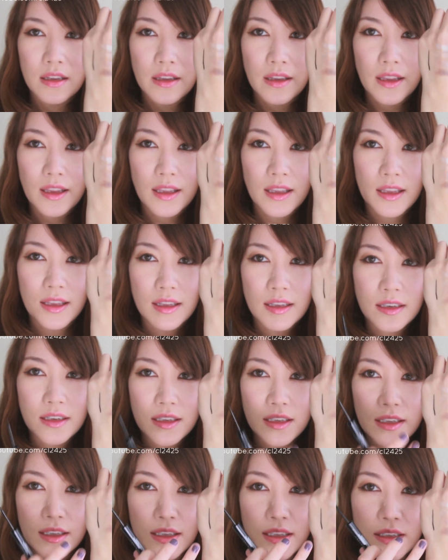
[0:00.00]
And
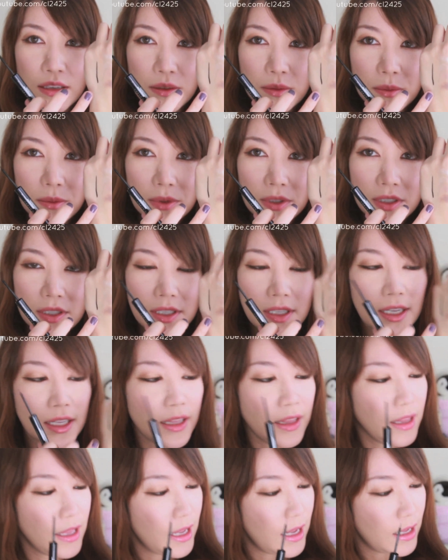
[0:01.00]
it kind of runs
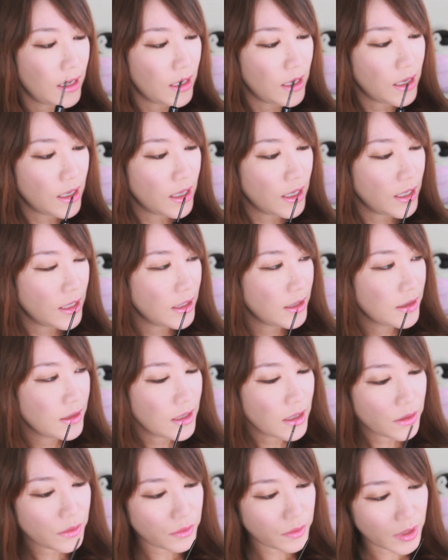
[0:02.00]
like that. It's
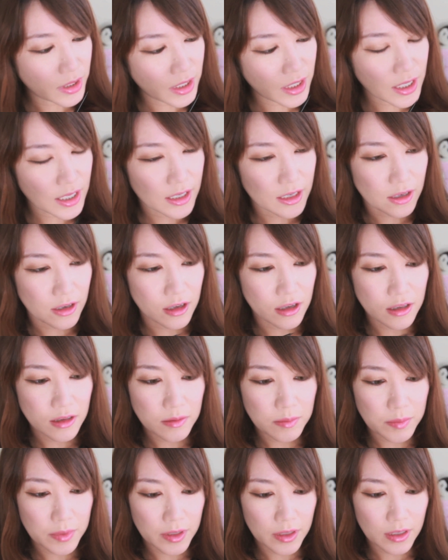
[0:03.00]
not runny at
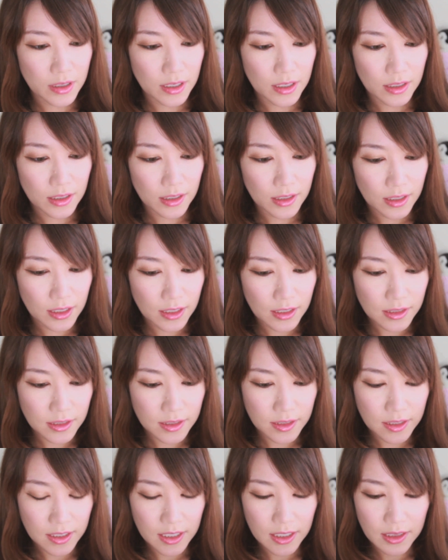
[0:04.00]
all, but I could kind of
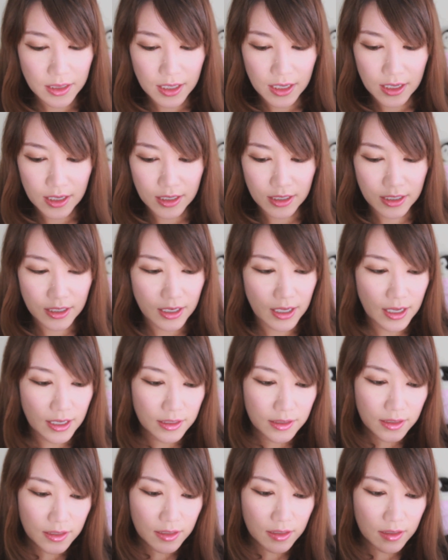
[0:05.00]
see that it
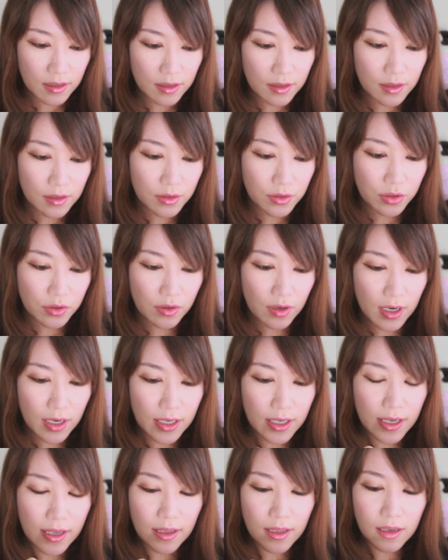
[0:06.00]
hasn't
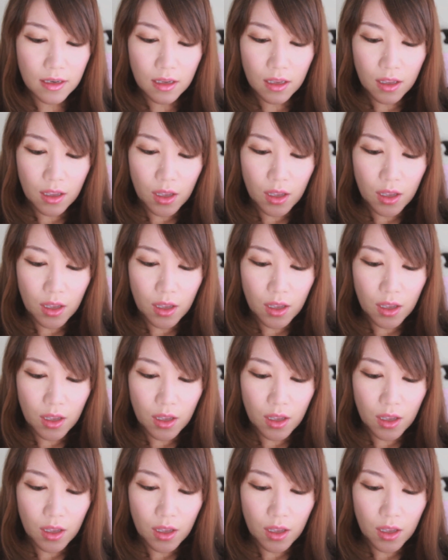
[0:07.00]
dried yet.